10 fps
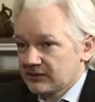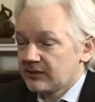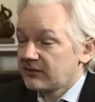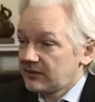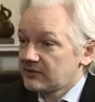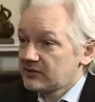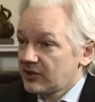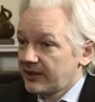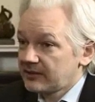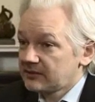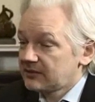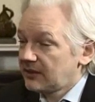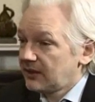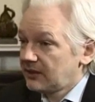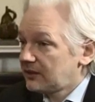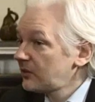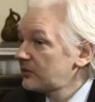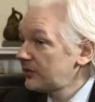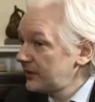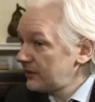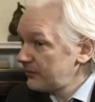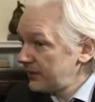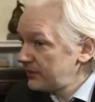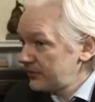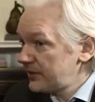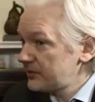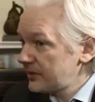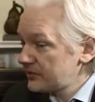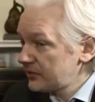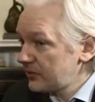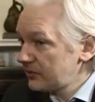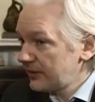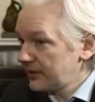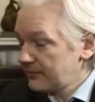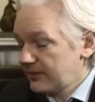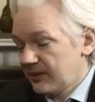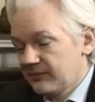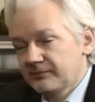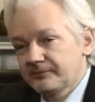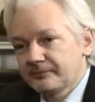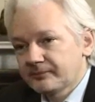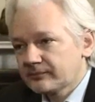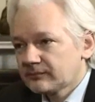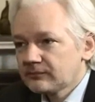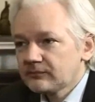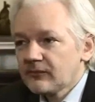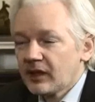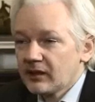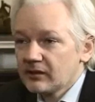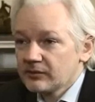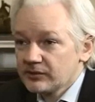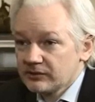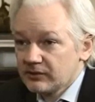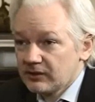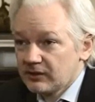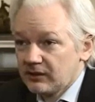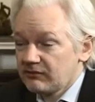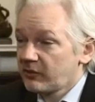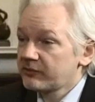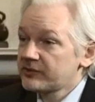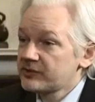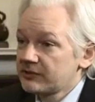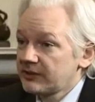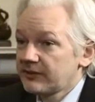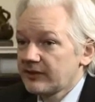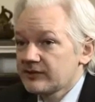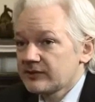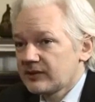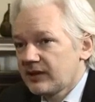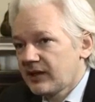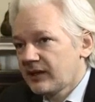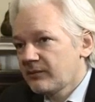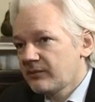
amongst other things, a giant concrete company, transnational concrete company, was involved in Syria. There's,